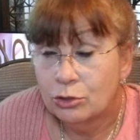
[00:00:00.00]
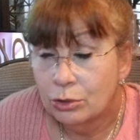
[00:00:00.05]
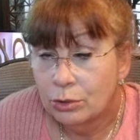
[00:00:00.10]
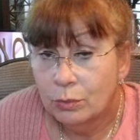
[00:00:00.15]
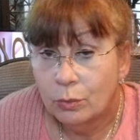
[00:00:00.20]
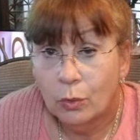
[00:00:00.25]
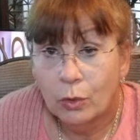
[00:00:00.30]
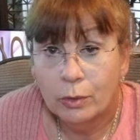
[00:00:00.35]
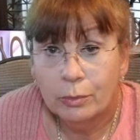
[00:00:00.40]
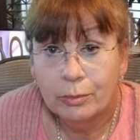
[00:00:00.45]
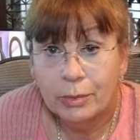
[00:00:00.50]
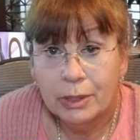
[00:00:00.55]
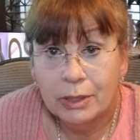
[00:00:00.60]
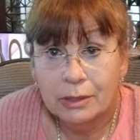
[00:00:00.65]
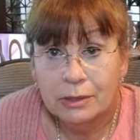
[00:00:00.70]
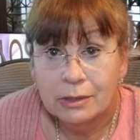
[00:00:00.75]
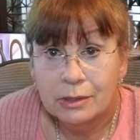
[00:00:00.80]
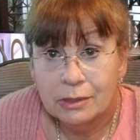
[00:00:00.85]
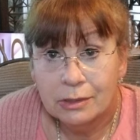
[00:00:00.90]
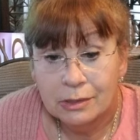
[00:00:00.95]
too warm
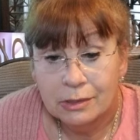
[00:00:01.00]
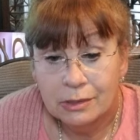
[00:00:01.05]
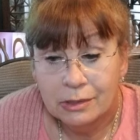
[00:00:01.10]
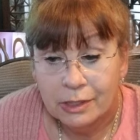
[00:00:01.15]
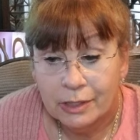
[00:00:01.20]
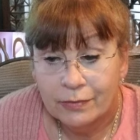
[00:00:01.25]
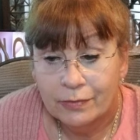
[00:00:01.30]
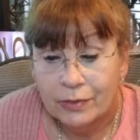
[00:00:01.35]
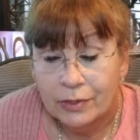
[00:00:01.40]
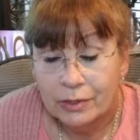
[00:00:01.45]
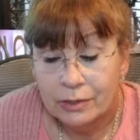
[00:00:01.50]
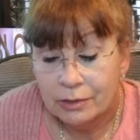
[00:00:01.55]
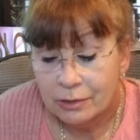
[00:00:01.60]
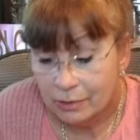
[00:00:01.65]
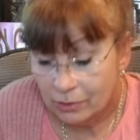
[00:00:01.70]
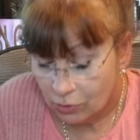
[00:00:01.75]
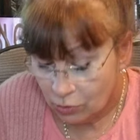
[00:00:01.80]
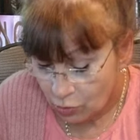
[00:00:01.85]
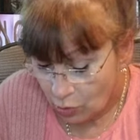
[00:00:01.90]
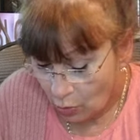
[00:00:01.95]
because it's sleeveless.
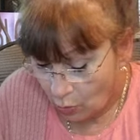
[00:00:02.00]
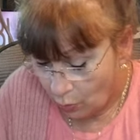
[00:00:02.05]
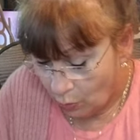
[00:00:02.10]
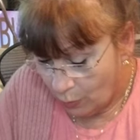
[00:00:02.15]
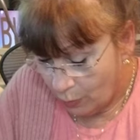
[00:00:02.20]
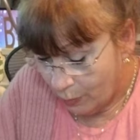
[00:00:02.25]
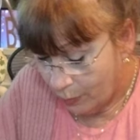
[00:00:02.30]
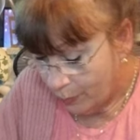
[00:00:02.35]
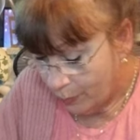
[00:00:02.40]
So,